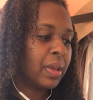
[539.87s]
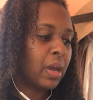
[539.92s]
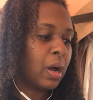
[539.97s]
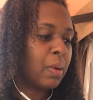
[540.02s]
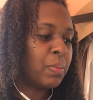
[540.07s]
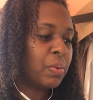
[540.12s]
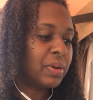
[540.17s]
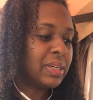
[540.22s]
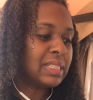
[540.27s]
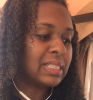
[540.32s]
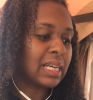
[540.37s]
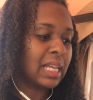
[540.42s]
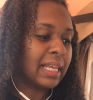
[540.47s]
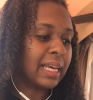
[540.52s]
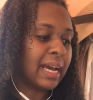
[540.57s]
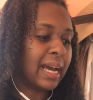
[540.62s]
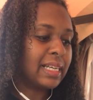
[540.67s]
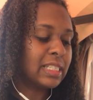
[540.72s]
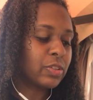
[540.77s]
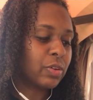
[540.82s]
a boy
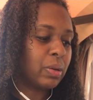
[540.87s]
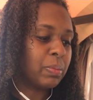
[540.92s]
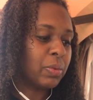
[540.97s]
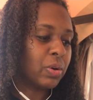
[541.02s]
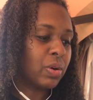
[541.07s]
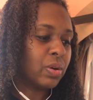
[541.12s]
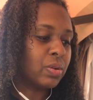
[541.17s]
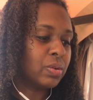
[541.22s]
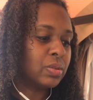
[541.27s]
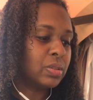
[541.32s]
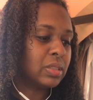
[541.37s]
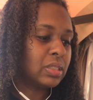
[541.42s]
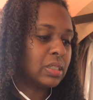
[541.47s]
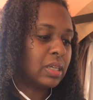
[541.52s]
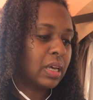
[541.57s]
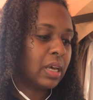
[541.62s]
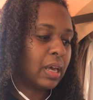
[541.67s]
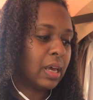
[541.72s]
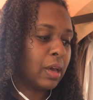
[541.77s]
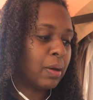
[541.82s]
selling ice cream cones,
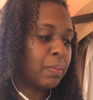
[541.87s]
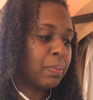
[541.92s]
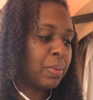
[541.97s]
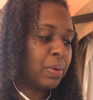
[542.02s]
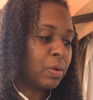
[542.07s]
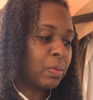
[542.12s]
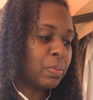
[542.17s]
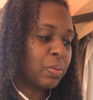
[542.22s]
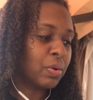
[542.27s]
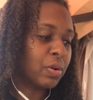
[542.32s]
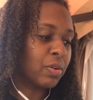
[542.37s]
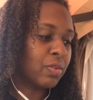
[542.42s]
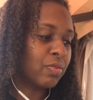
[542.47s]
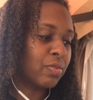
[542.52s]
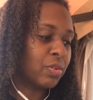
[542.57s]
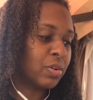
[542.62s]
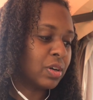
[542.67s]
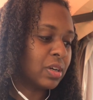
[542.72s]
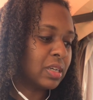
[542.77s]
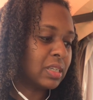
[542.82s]
a billboard
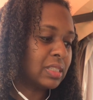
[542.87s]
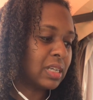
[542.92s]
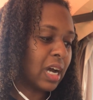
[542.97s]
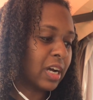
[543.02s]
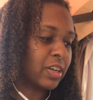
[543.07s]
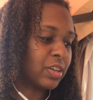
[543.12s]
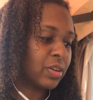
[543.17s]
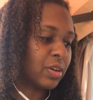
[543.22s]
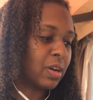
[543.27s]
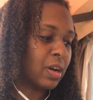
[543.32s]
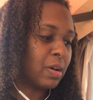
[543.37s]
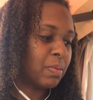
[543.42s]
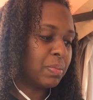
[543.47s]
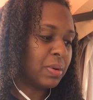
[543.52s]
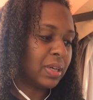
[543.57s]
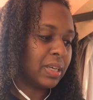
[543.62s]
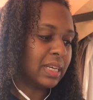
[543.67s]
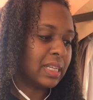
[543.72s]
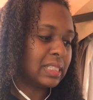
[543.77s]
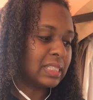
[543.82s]
for Dr.
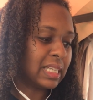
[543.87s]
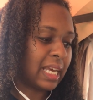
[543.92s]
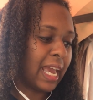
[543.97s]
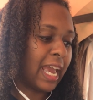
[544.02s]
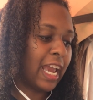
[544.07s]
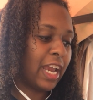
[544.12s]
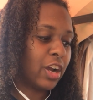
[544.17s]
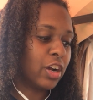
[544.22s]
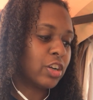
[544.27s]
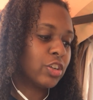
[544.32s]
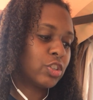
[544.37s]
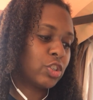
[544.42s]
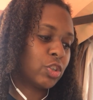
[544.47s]
Hamayan's Hair